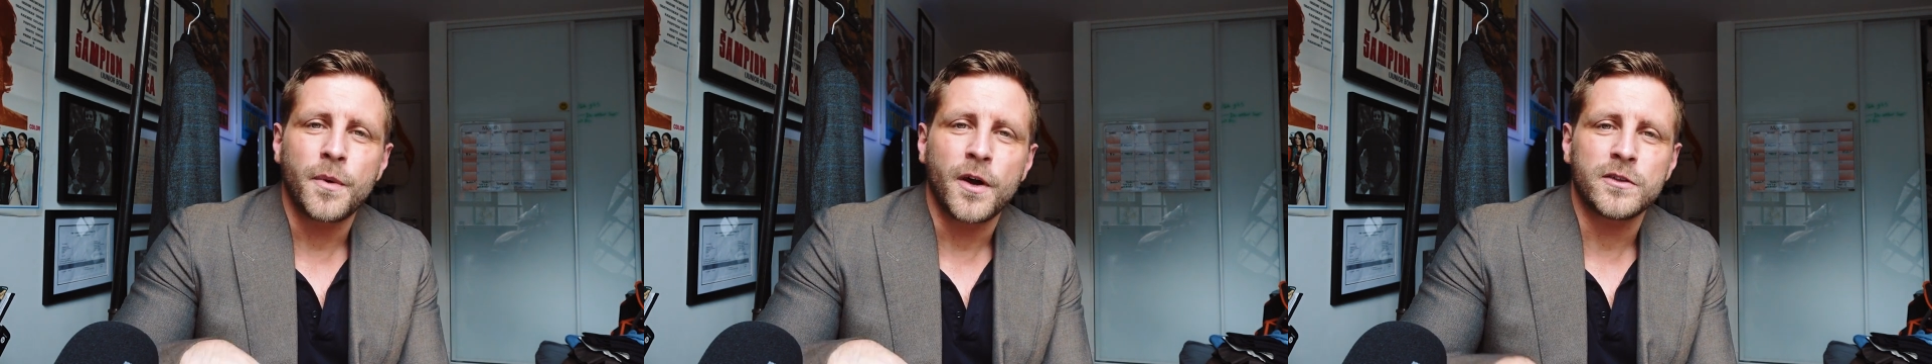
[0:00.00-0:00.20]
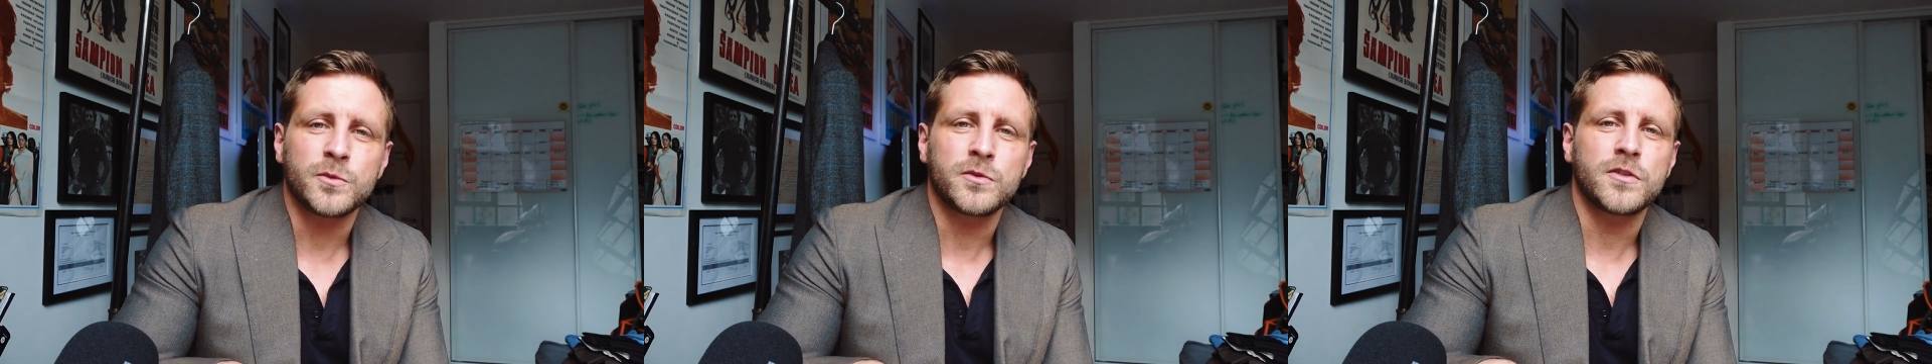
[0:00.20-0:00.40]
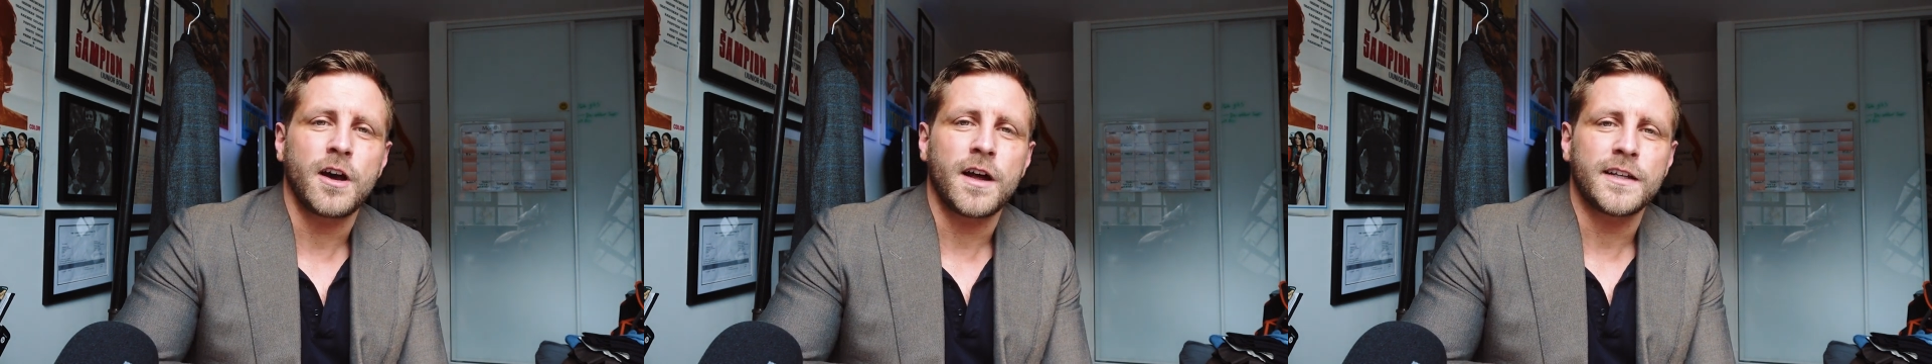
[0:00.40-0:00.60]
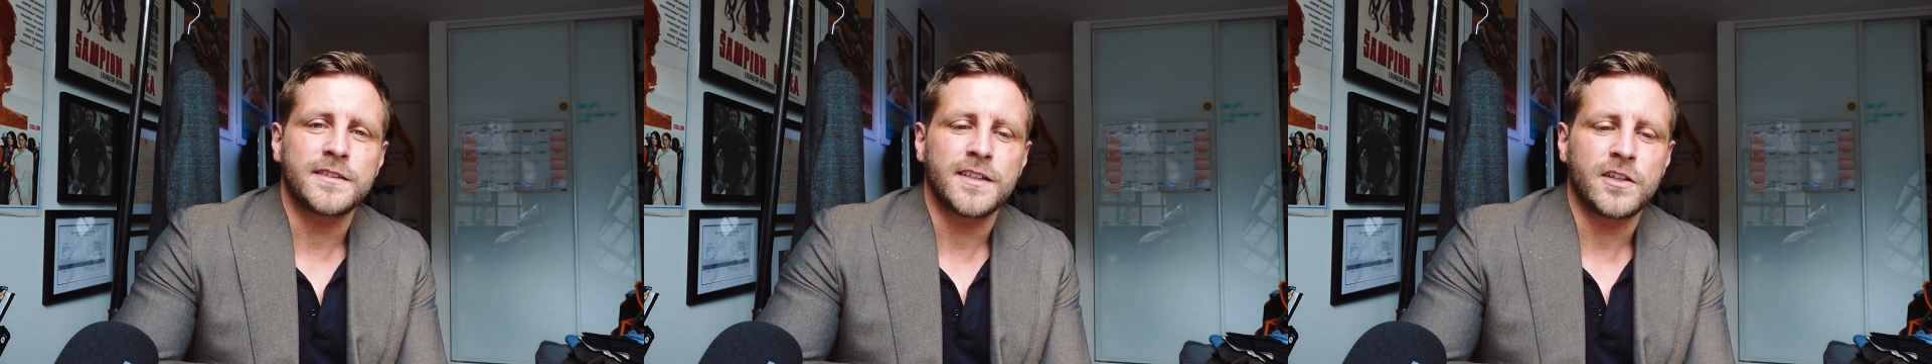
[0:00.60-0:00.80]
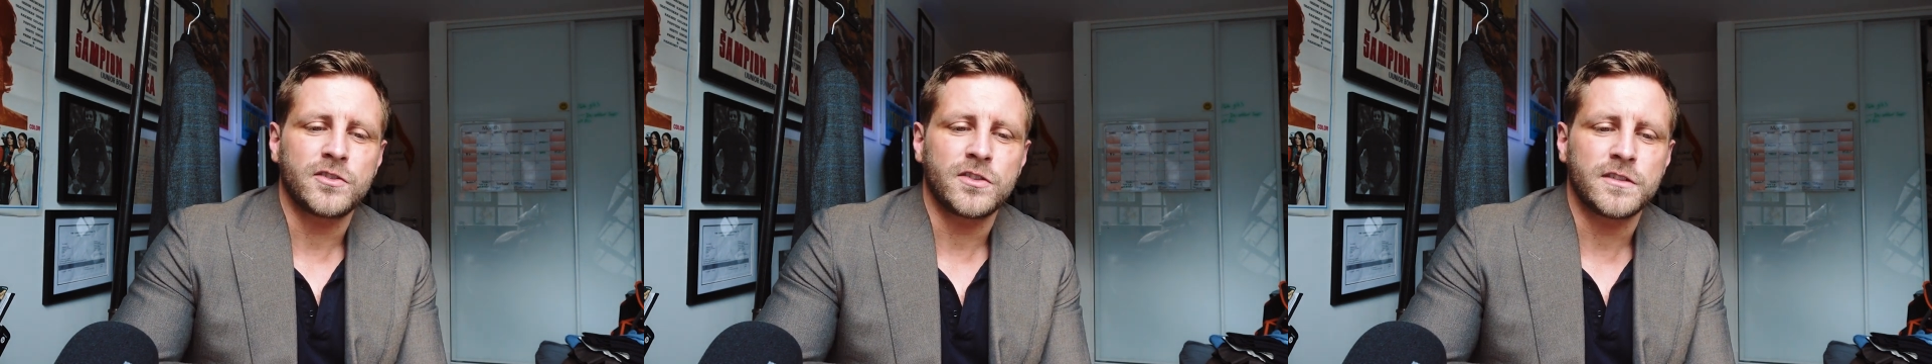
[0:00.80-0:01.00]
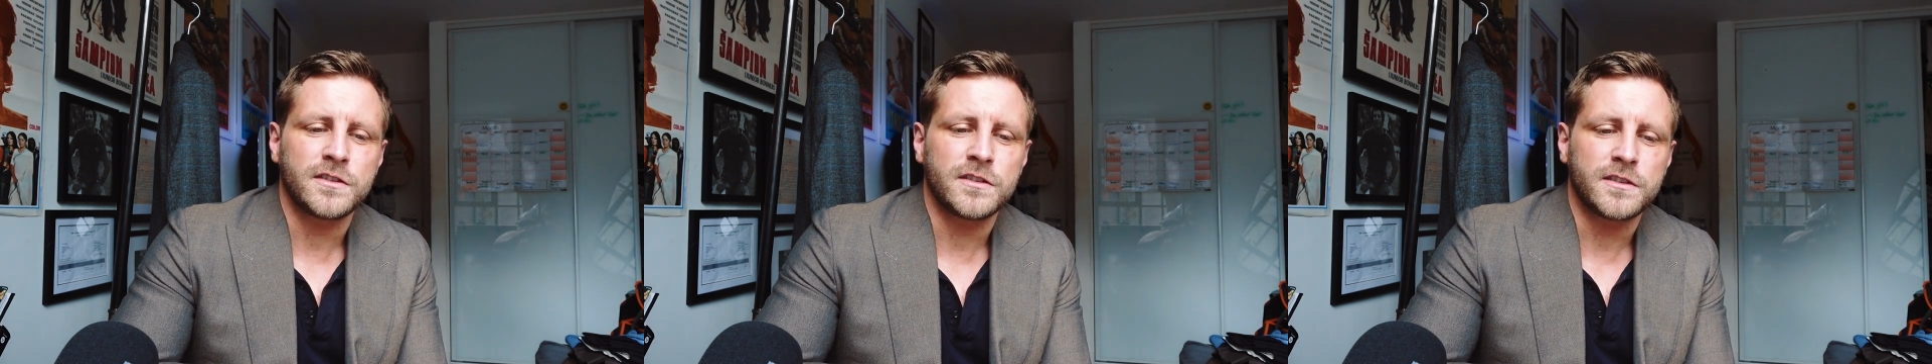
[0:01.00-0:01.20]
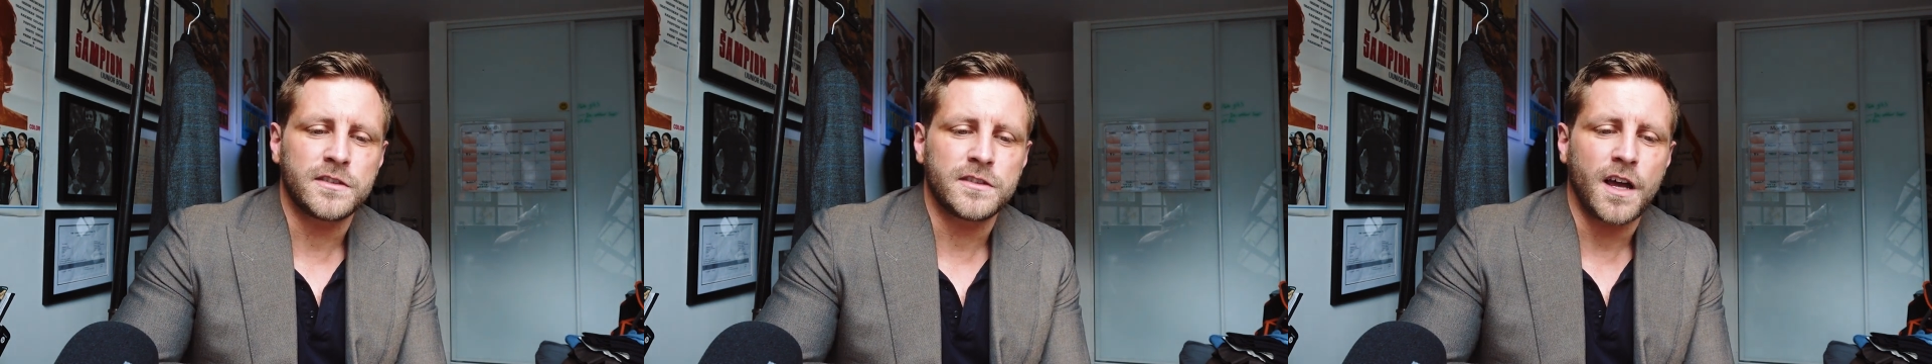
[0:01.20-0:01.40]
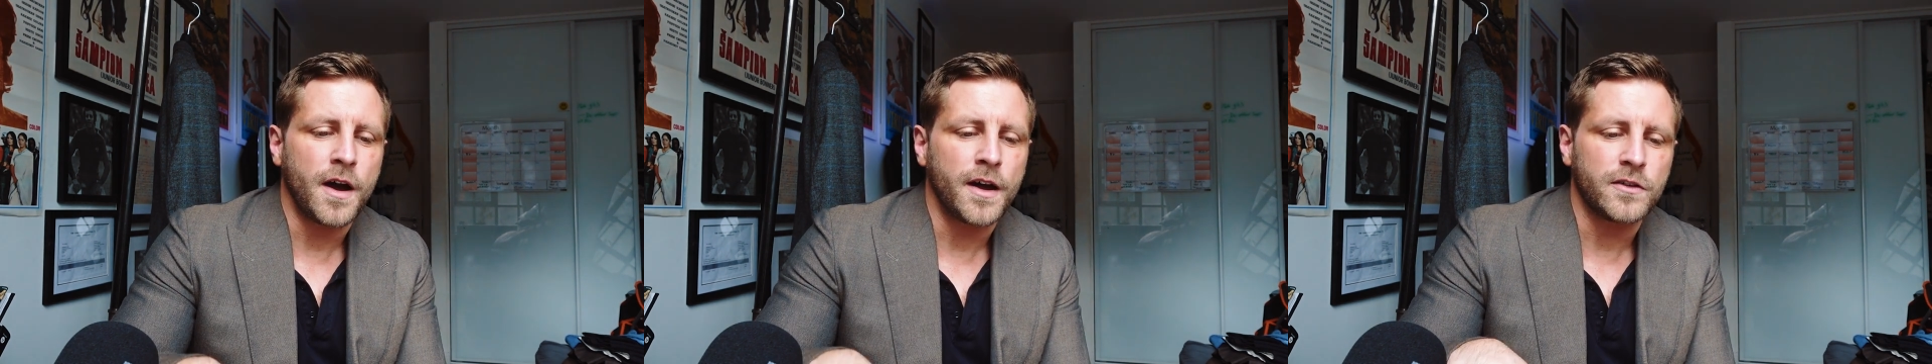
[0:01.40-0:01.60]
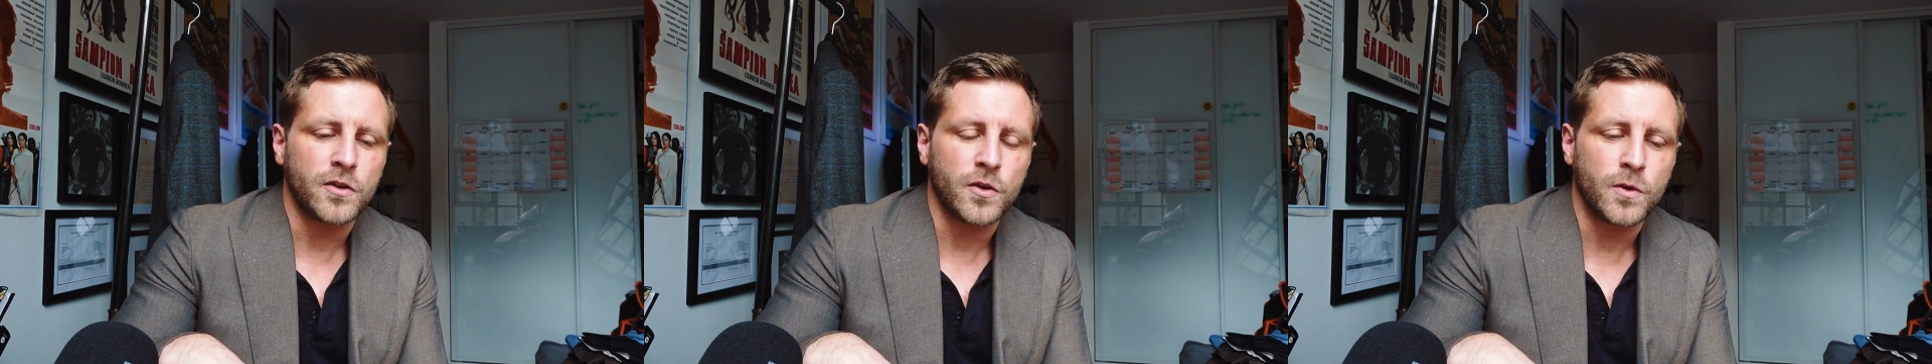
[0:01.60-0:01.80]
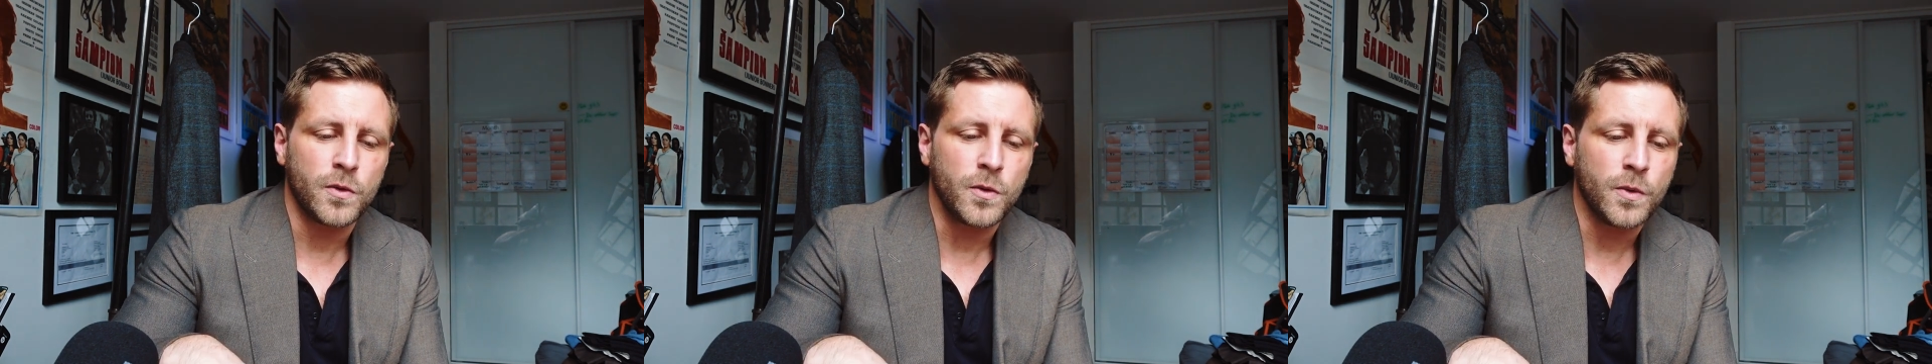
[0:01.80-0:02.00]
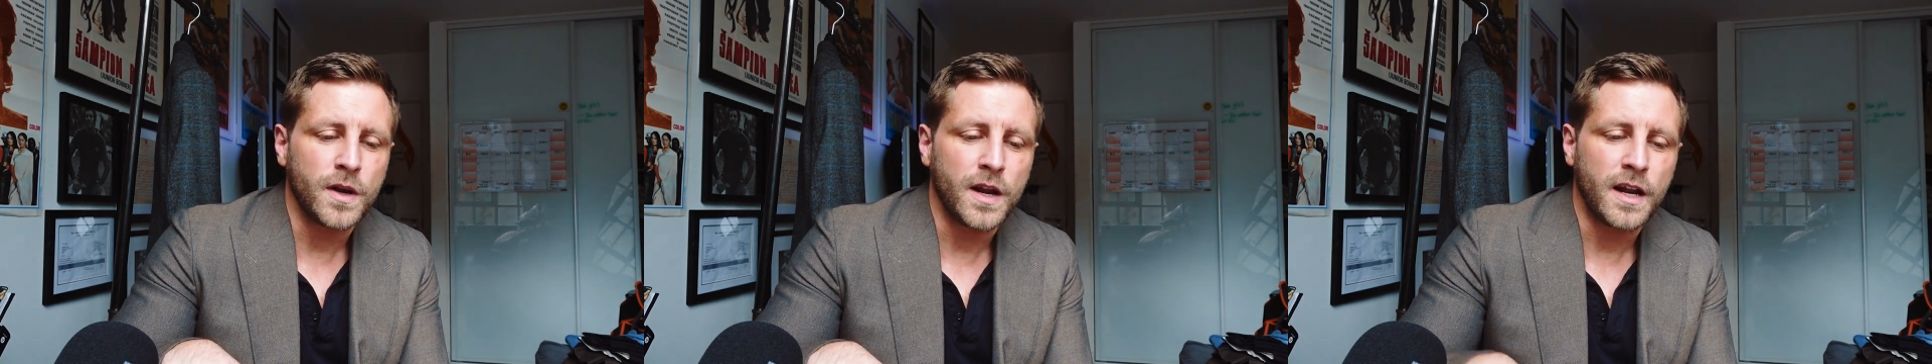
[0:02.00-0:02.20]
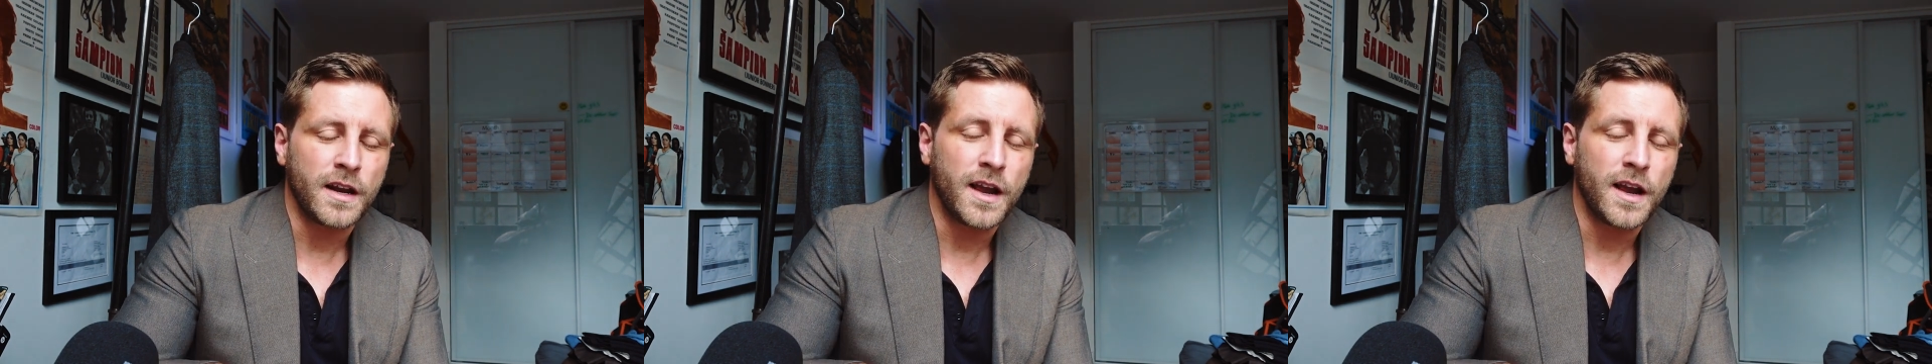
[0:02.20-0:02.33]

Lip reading: personal styling sessions, I do